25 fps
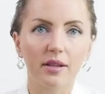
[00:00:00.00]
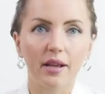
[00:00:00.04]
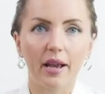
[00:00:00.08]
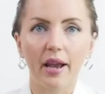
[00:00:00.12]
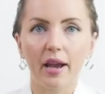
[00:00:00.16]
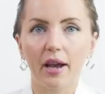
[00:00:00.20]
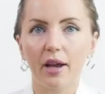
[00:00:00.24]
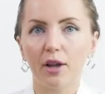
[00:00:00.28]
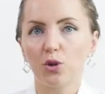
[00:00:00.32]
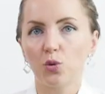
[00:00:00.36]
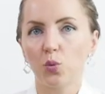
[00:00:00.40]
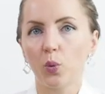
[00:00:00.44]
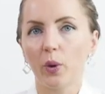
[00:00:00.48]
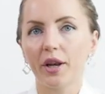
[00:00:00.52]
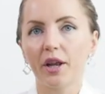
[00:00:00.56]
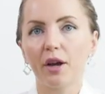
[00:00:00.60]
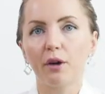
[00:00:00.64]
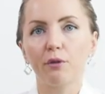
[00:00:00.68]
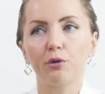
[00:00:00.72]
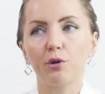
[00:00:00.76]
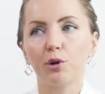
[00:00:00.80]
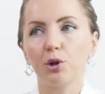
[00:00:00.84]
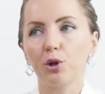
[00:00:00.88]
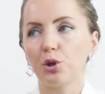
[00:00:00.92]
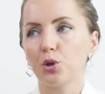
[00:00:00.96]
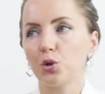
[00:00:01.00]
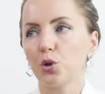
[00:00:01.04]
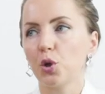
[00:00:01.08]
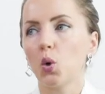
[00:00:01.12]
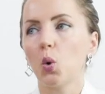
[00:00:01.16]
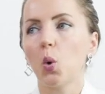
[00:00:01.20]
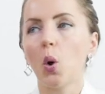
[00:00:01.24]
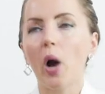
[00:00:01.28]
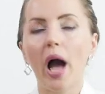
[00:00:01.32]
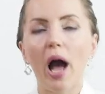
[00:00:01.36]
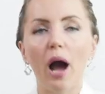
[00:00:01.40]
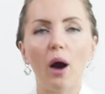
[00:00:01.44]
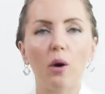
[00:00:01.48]
and whenever you
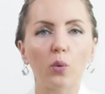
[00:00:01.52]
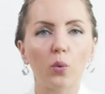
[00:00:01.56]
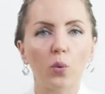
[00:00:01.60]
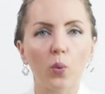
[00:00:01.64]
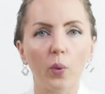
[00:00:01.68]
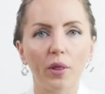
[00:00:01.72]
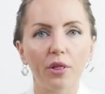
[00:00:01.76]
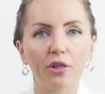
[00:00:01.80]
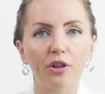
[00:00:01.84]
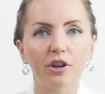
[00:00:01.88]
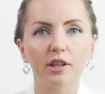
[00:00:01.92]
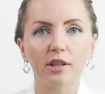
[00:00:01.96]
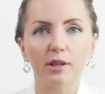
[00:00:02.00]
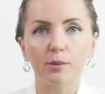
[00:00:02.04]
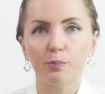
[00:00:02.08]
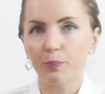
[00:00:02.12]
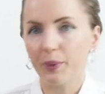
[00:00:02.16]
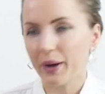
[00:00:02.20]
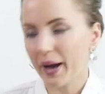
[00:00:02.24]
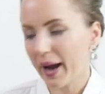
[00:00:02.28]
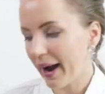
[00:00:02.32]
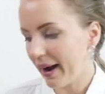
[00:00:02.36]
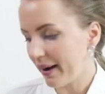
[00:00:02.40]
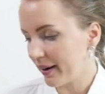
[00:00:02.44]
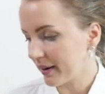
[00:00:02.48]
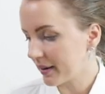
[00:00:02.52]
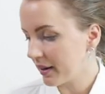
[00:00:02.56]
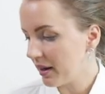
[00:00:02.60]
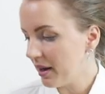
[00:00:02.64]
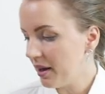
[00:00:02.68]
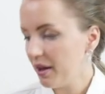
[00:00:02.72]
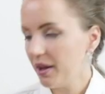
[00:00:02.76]
go out with this bag,